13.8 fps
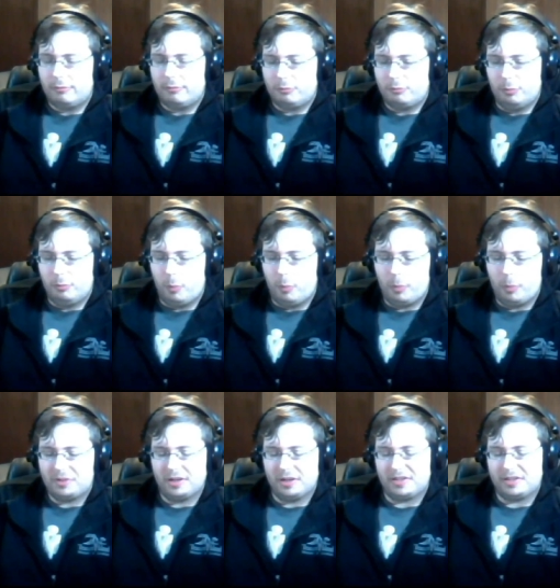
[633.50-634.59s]
Well, what's
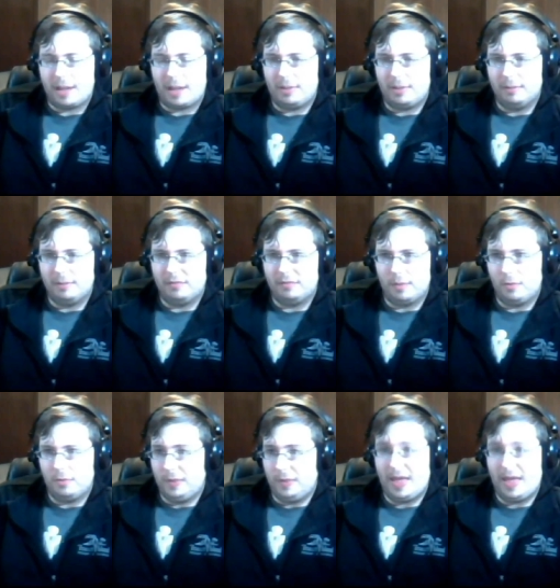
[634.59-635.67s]
going to stop him from
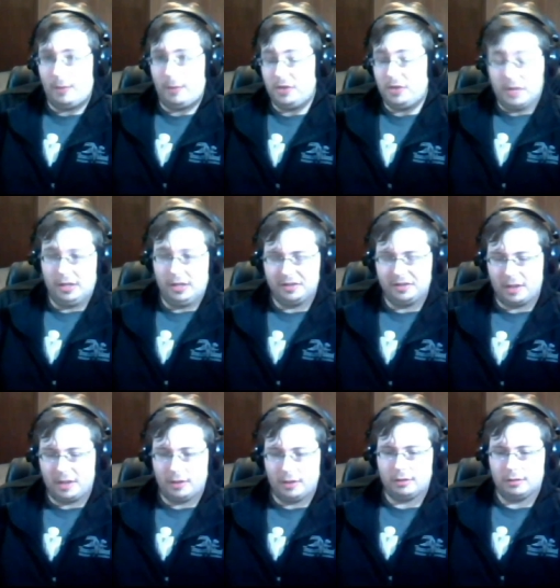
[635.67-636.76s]
doing that when you kill his
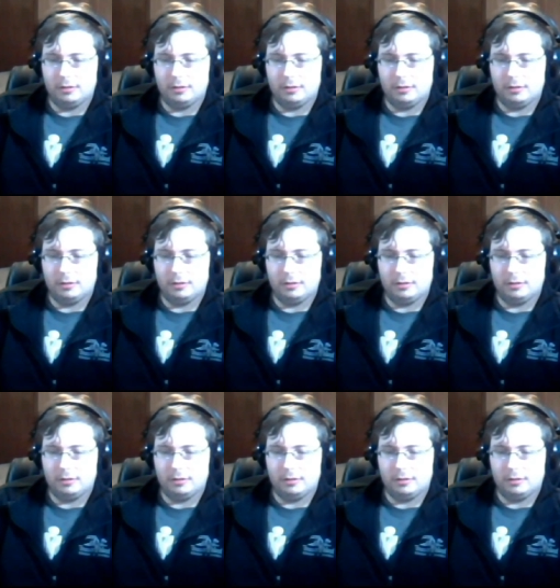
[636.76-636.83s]
character?